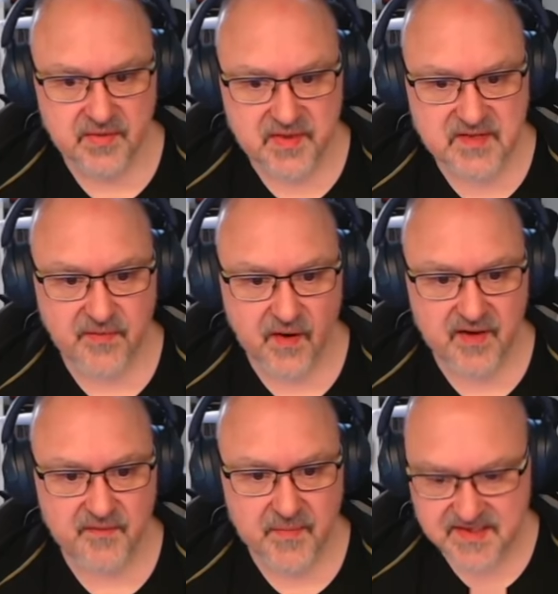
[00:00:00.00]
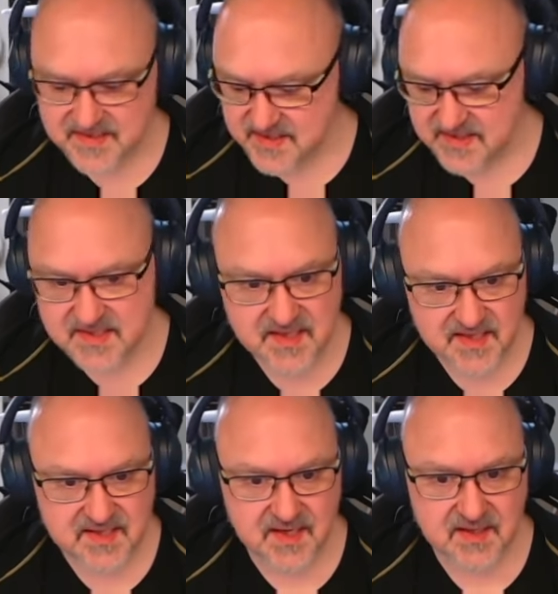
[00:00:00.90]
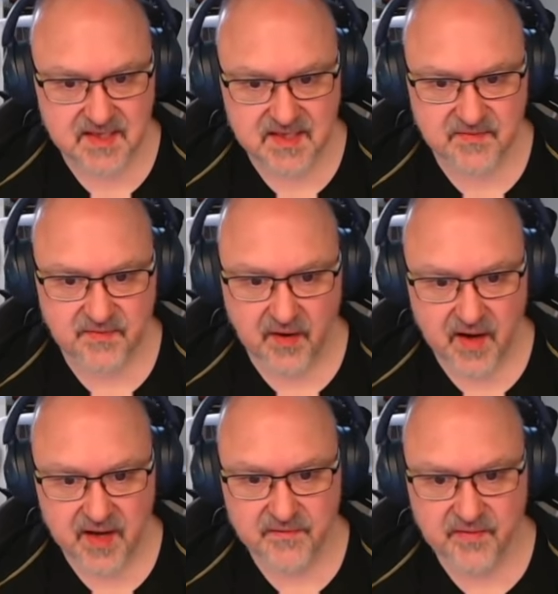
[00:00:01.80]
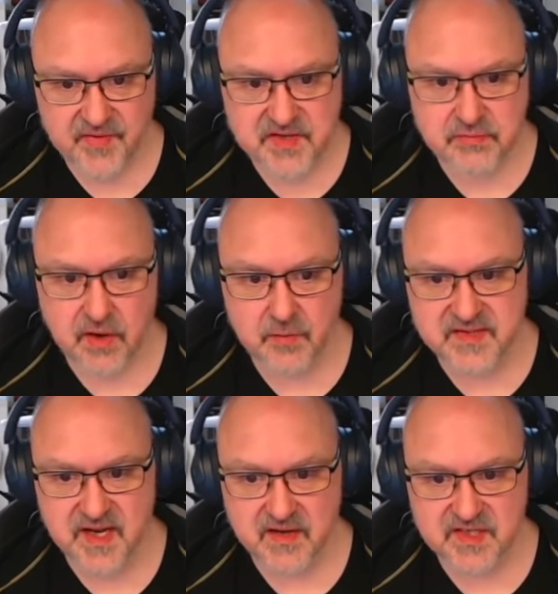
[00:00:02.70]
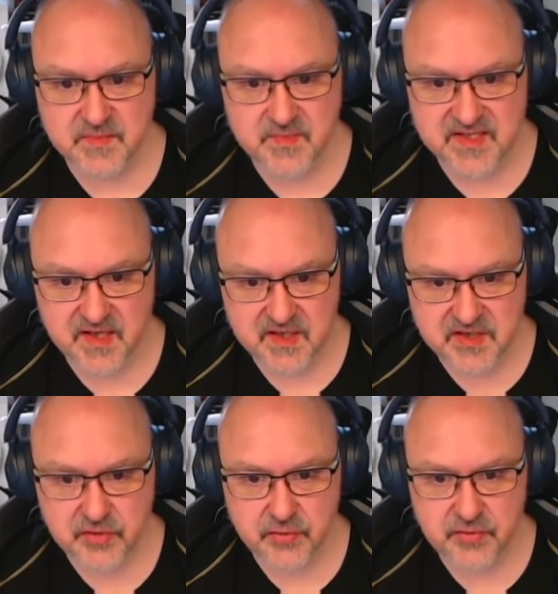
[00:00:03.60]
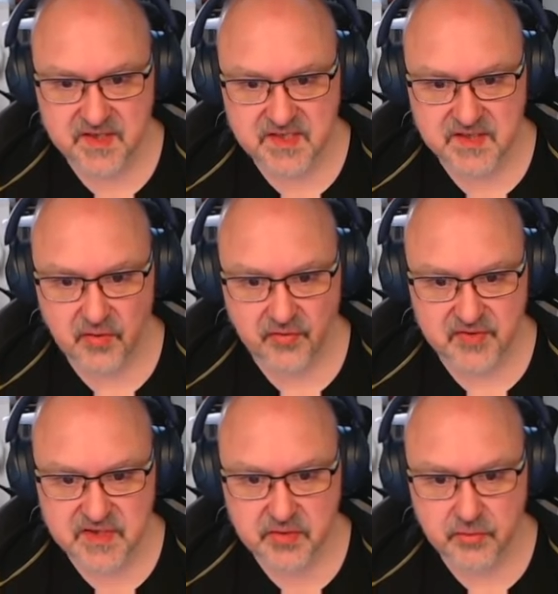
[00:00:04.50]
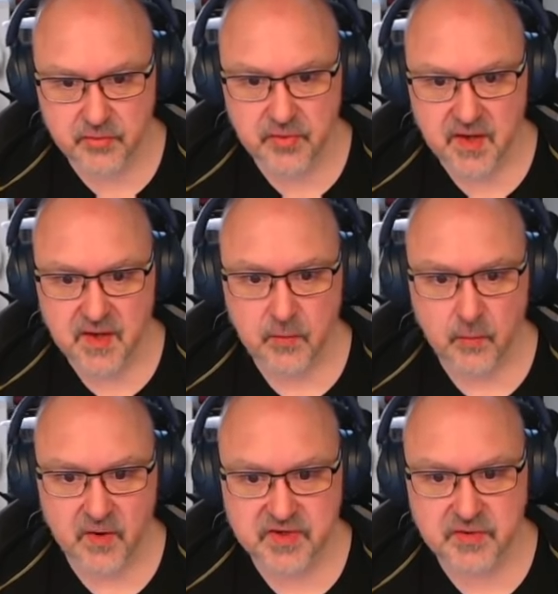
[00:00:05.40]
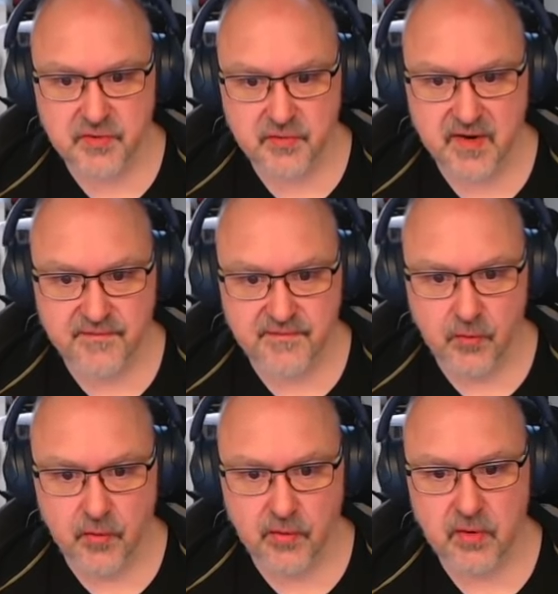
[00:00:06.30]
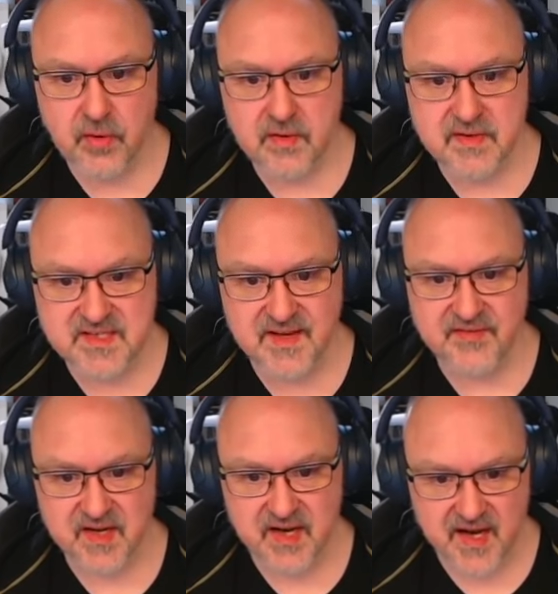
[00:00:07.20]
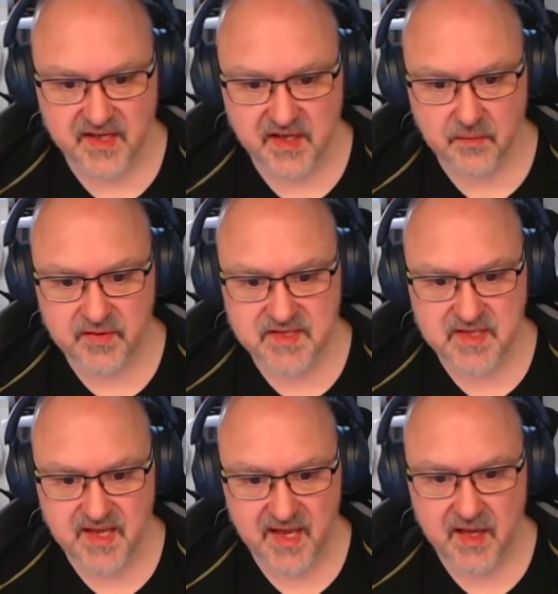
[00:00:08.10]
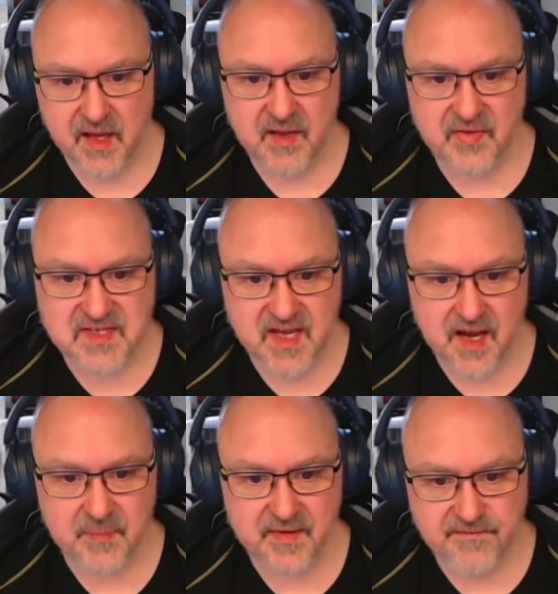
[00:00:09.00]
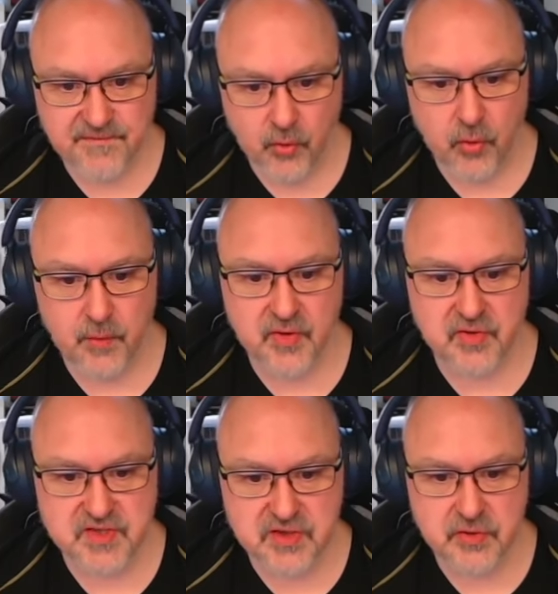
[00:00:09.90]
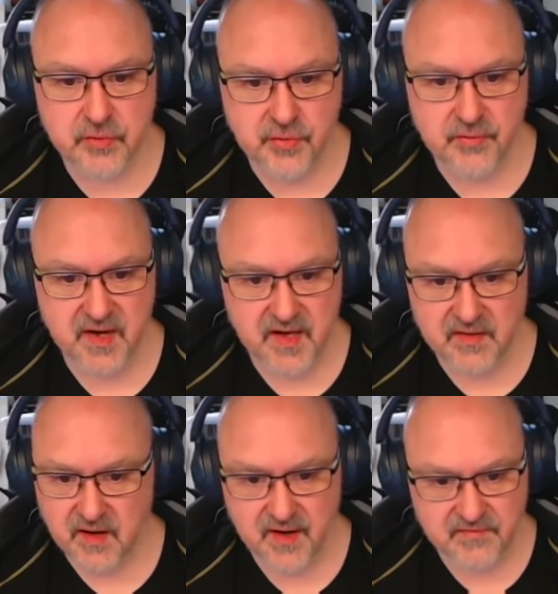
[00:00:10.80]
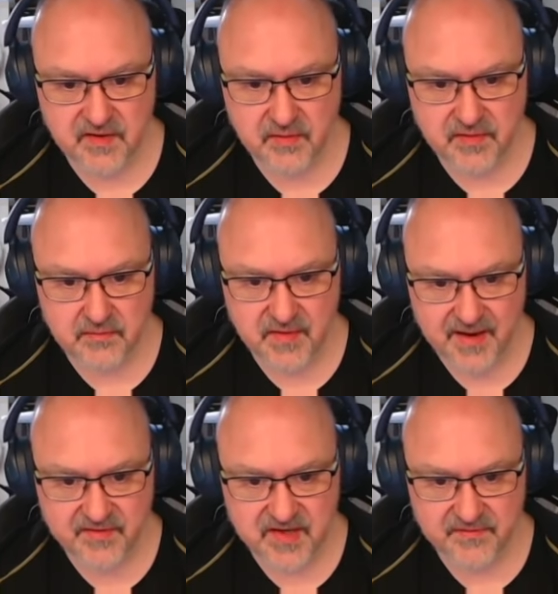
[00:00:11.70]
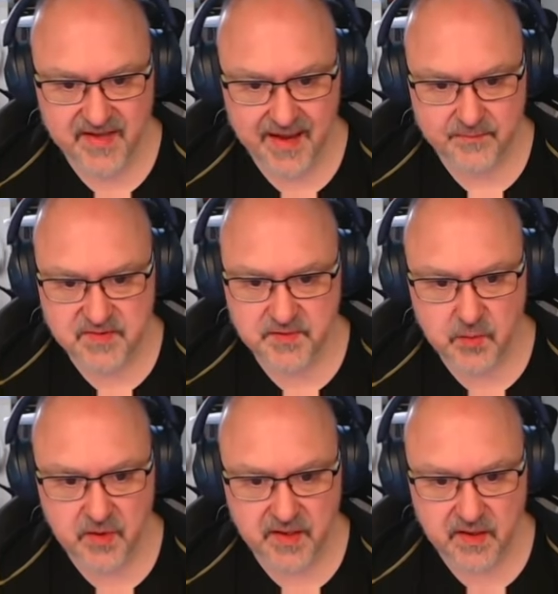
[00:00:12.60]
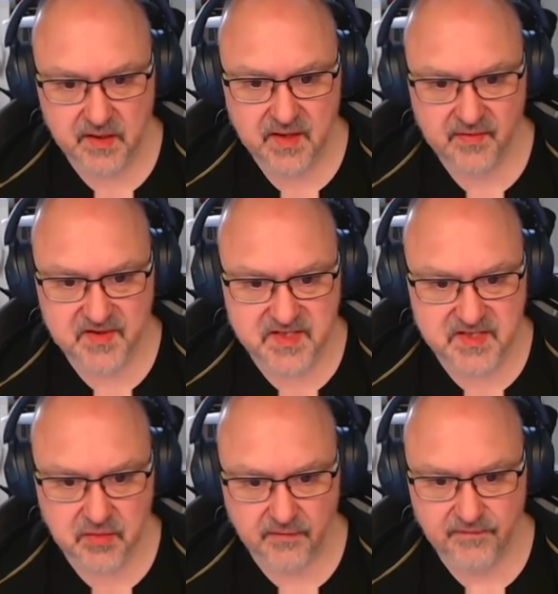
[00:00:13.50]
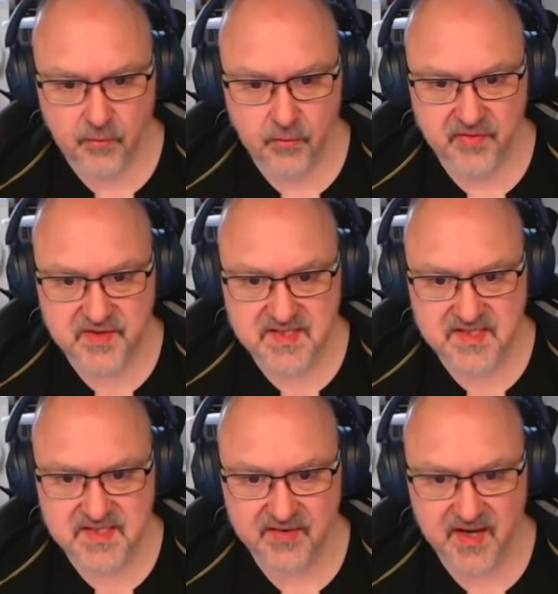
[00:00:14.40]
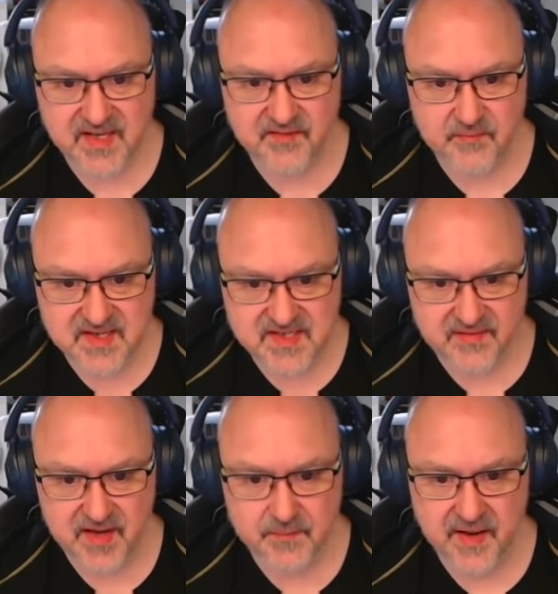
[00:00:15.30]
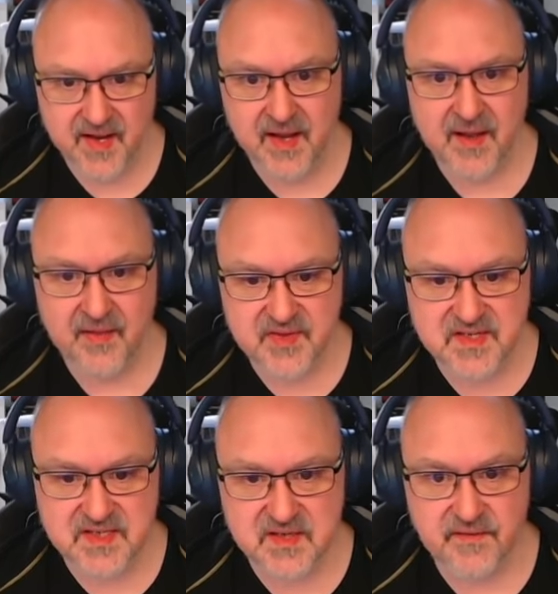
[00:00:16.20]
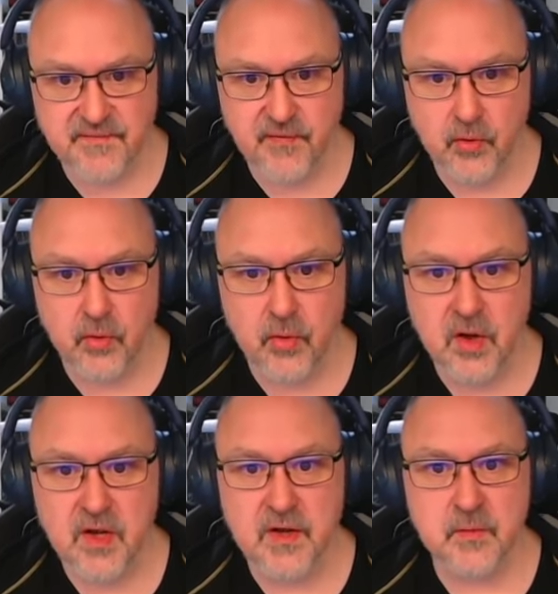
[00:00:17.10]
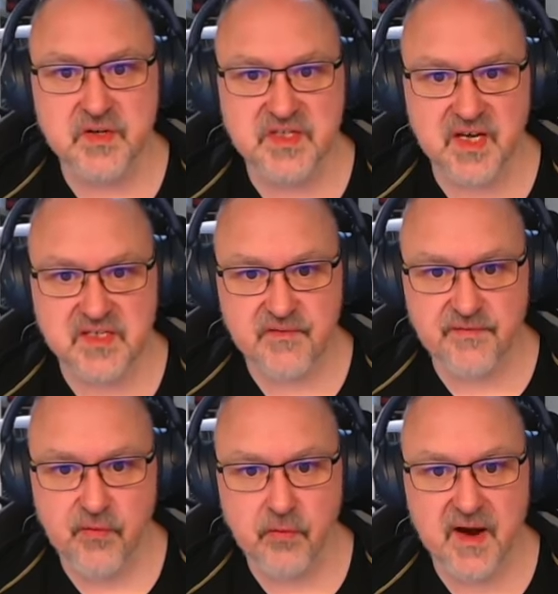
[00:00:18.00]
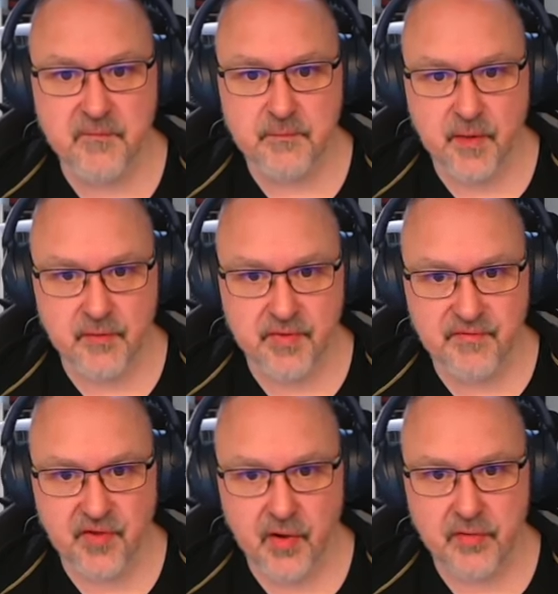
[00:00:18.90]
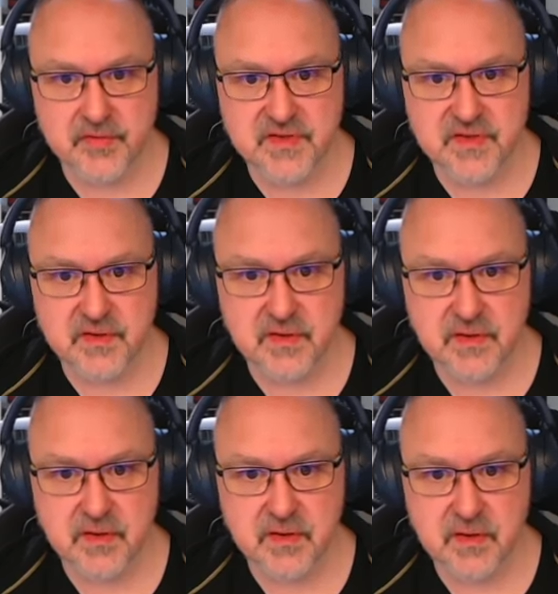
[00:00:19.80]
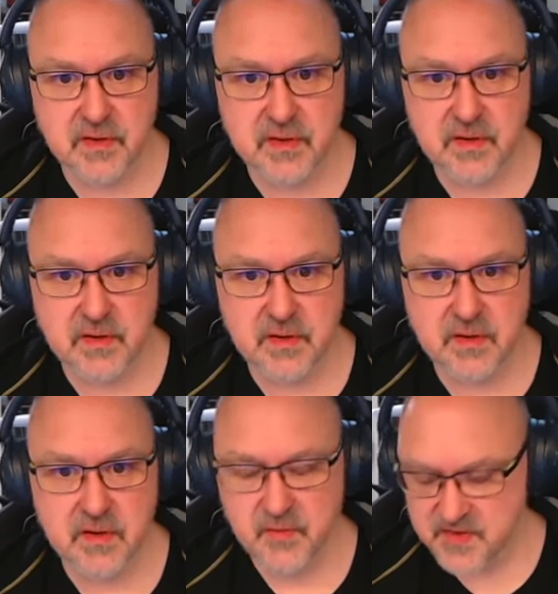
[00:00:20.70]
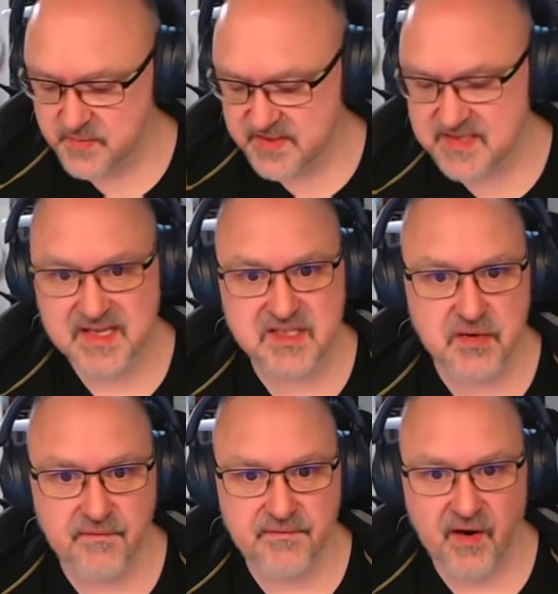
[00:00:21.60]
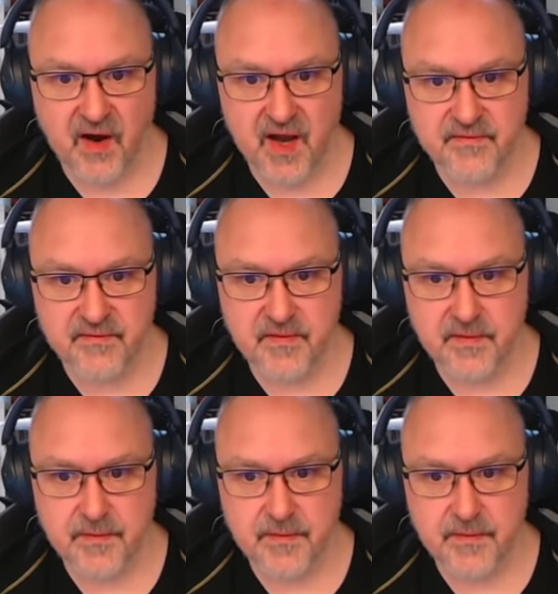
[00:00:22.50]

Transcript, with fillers: This 5 makes this 6 and this 5. This row is now just missing a 2. This is not the 2. 1, 2, 3, 4, 7 and 8 go into there. This can't be 4 because 2, 3, I don't have enough gaps between it. This is not 4. This is 7, 8, giving me a 7, 8 pair. This is the 4, which takes the 4 out of both of those, which means that's not 5.